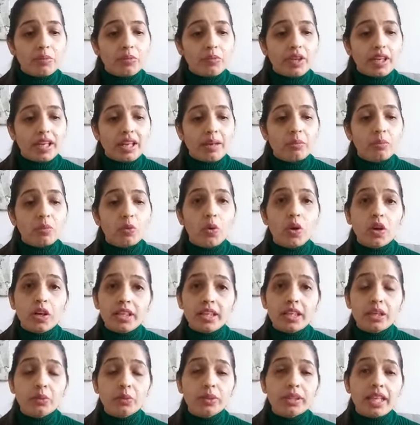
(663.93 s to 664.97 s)
When I'm
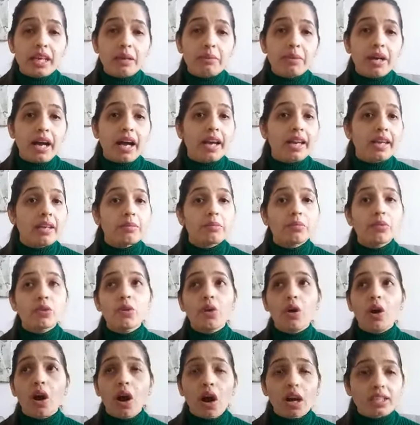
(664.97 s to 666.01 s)
working with them, I'm
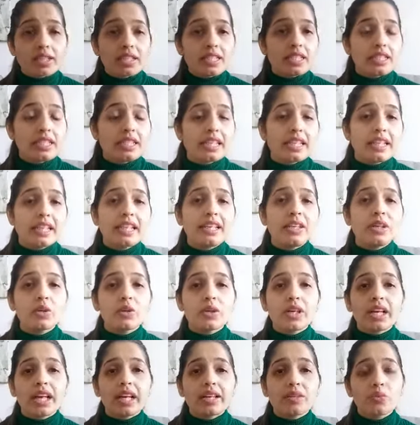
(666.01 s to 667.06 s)
constantly
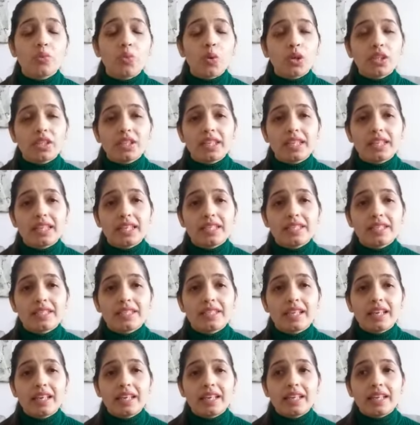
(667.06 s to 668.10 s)
looking at what
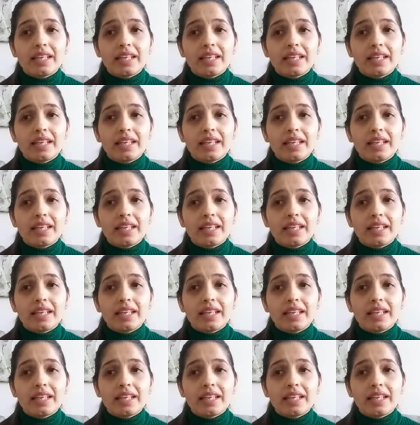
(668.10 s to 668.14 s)
is